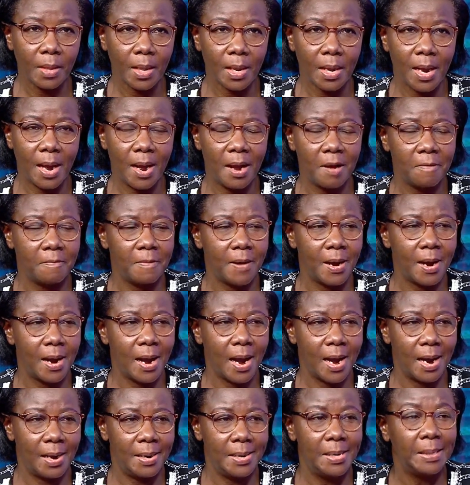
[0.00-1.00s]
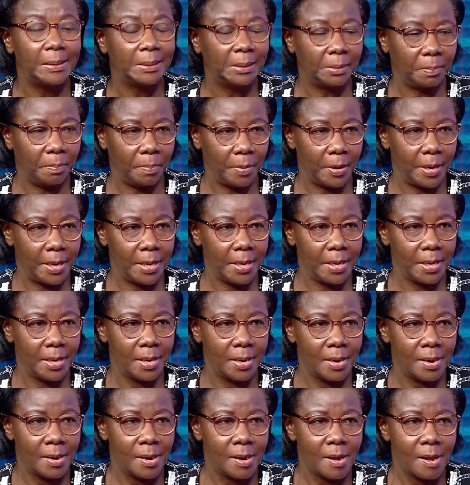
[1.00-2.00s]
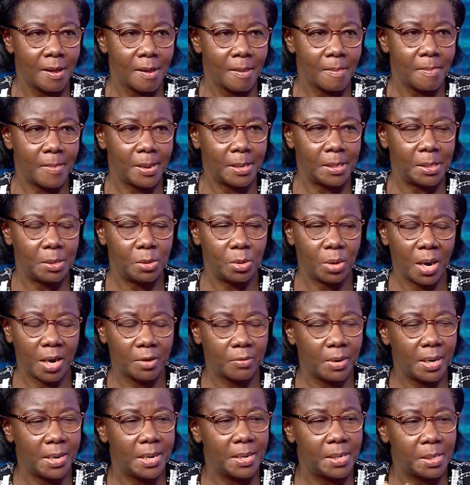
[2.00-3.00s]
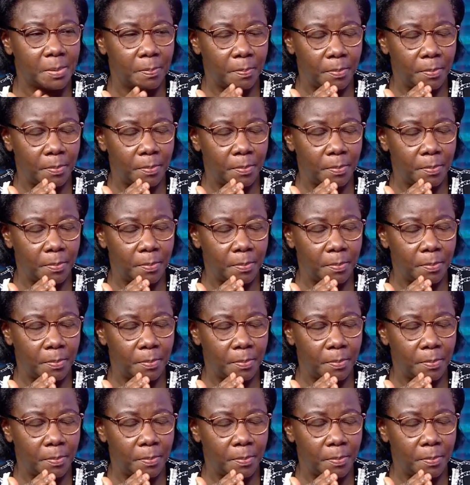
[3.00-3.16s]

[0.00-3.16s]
have a discipline that actually